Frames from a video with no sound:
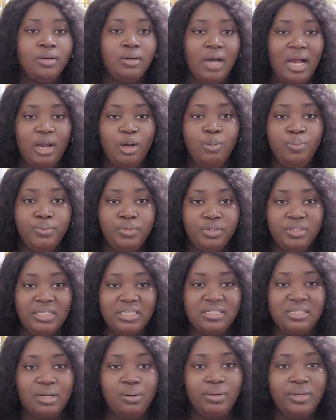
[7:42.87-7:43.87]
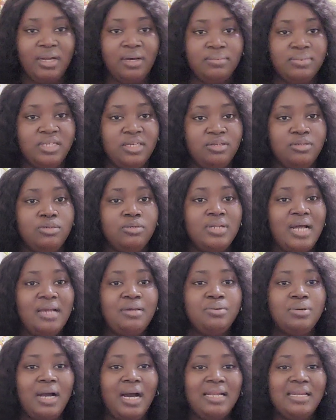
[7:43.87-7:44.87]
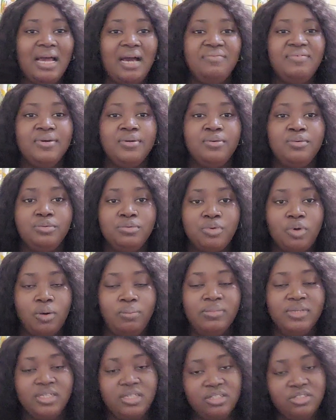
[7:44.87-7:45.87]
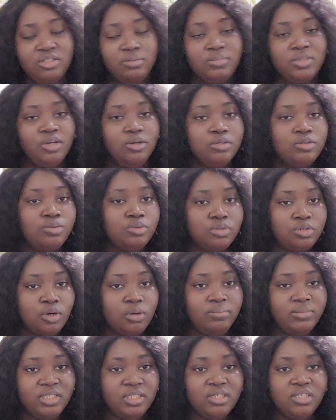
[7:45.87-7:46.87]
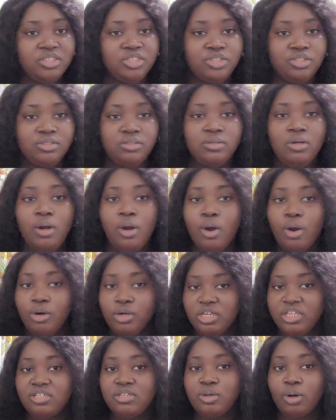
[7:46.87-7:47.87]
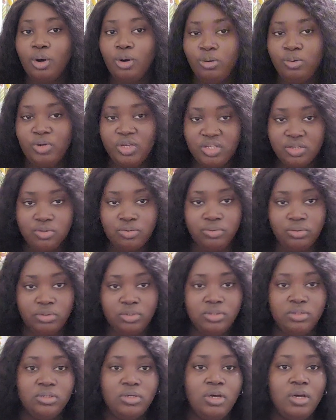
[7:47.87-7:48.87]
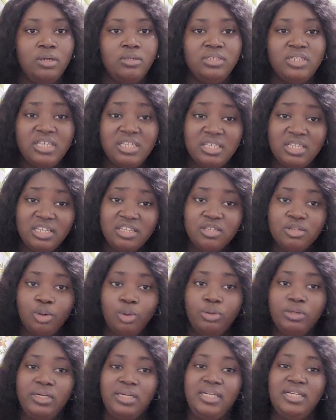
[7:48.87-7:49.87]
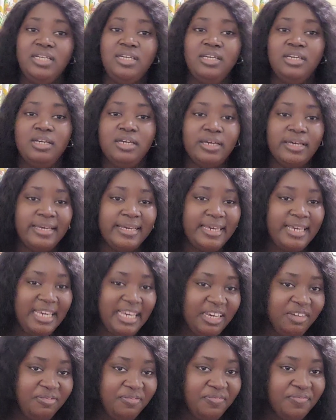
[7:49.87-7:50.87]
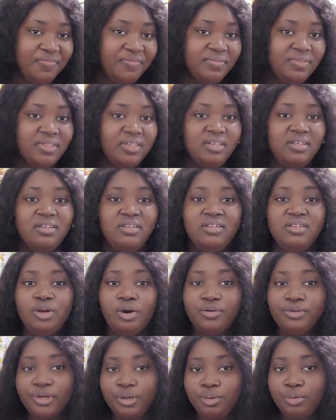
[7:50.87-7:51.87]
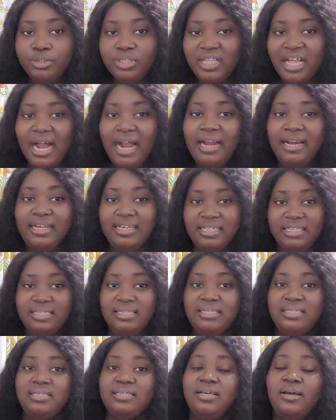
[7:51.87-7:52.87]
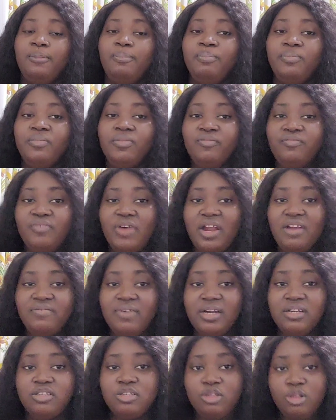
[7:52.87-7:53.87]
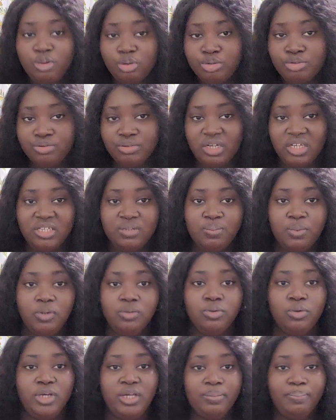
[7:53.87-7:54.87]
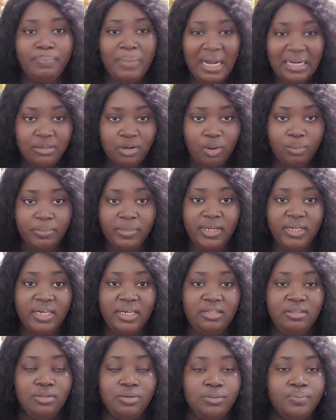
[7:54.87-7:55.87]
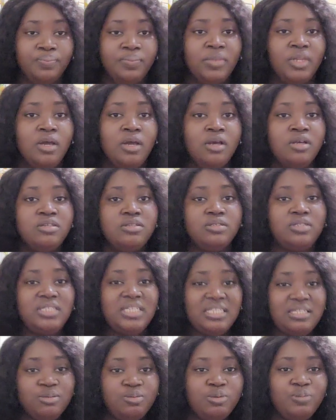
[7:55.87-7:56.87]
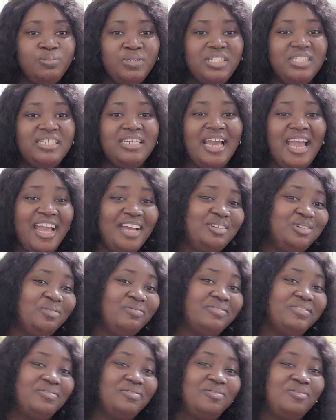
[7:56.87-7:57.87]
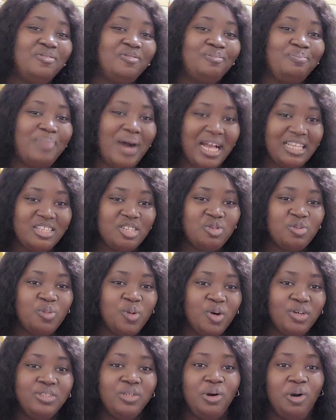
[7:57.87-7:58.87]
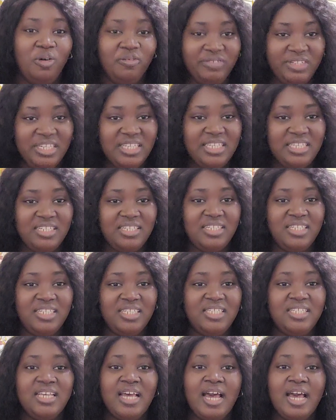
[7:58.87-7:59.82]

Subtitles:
I hope you understand what I'm saying, so that you can have a good communication, because good communication is always good. This is only if your recruiter is very, very slow to respond or a bad communicator. So this will be the end of the part 1 of this series.